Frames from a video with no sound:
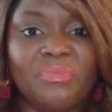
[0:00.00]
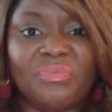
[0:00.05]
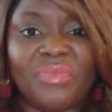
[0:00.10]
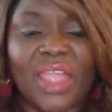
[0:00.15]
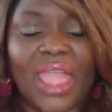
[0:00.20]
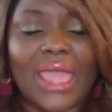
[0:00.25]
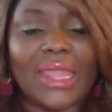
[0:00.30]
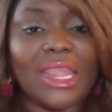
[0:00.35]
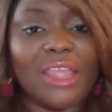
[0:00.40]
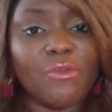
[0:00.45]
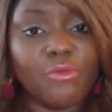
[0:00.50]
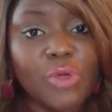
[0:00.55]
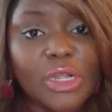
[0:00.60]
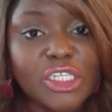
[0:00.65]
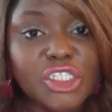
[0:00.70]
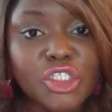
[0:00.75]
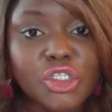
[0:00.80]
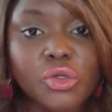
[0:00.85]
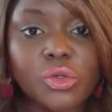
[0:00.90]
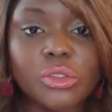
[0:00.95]
and if we
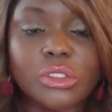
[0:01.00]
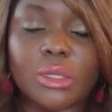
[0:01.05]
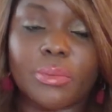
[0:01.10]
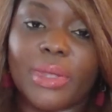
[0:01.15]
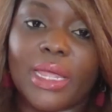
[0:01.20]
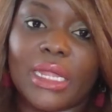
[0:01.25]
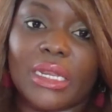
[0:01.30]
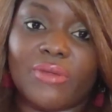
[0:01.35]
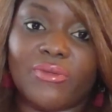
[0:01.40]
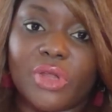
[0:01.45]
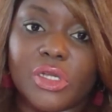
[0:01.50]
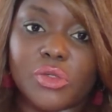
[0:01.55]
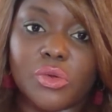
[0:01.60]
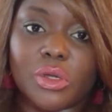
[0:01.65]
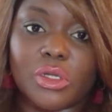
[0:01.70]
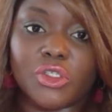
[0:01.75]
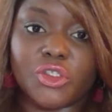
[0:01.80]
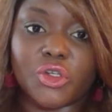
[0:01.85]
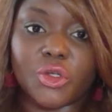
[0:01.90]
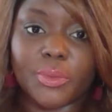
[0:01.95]
choose to be individual
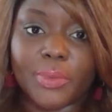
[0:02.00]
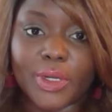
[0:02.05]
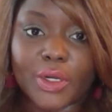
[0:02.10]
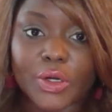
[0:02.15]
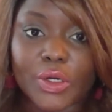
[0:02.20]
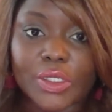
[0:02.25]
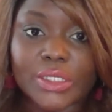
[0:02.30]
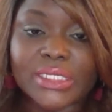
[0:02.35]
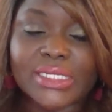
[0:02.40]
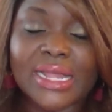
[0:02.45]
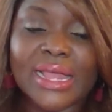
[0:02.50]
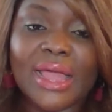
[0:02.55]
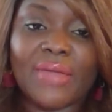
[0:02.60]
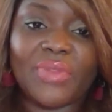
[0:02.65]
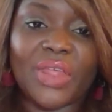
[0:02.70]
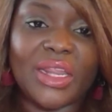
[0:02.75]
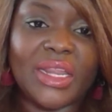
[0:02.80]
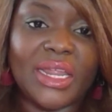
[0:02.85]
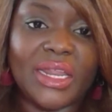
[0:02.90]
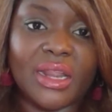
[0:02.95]
contributors,
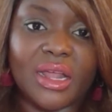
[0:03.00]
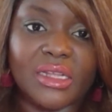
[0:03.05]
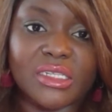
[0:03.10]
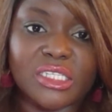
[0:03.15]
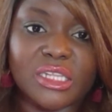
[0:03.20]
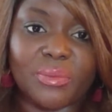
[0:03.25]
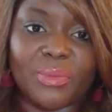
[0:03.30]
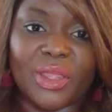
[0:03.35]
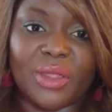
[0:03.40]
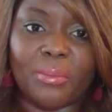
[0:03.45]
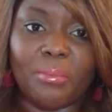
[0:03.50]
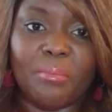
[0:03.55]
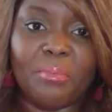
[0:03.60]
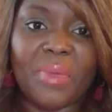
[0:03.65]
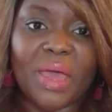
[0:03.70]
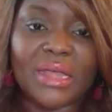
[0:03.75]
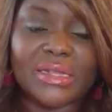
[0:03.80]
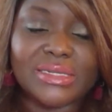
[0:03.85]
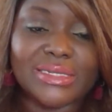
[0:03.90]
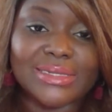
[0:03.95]
they need us to be
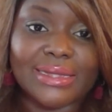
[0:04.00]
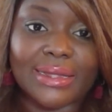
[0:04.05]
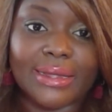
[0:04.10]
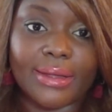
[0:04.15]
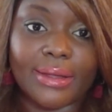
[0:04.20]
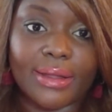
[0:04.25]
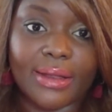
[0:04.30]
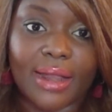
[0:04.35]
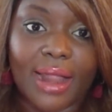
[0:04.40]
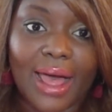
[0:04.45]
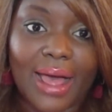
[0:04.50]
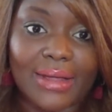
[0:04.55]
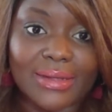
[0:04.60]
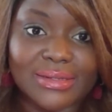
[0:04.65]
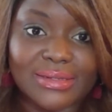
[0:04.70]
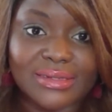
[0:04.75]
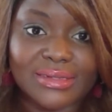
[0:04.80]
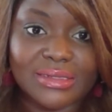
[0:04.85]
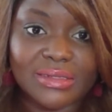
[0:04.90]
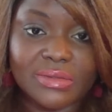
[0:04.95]
best in
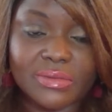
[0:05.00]
class.